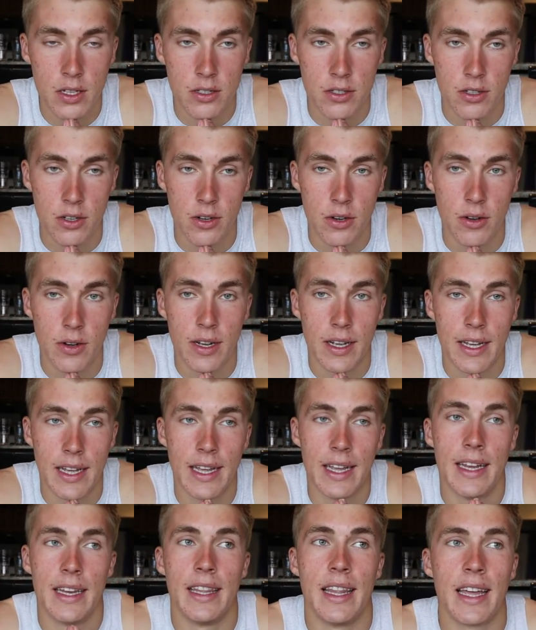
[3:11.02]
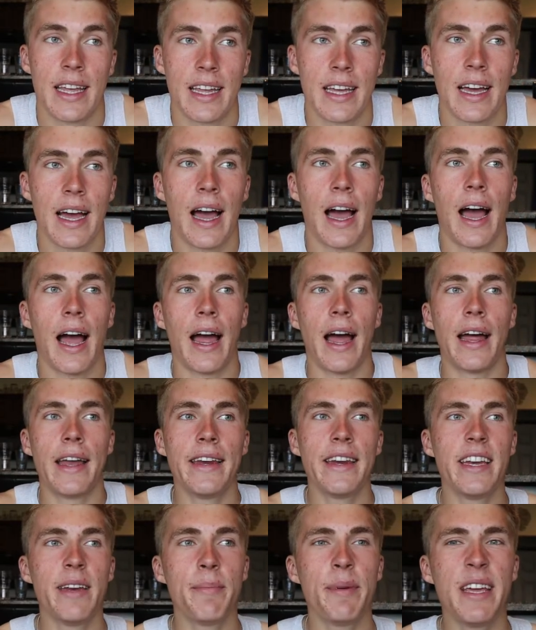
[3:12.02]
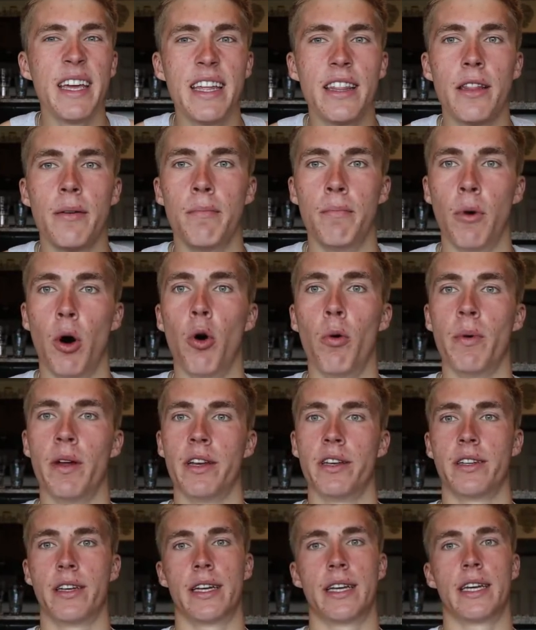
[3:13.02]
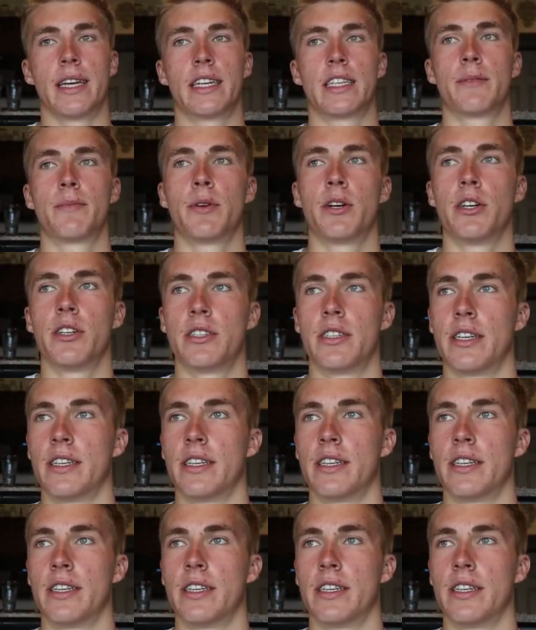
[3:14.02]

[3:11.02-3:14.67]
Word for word: So, and like, I, I need to be in the moment, like experience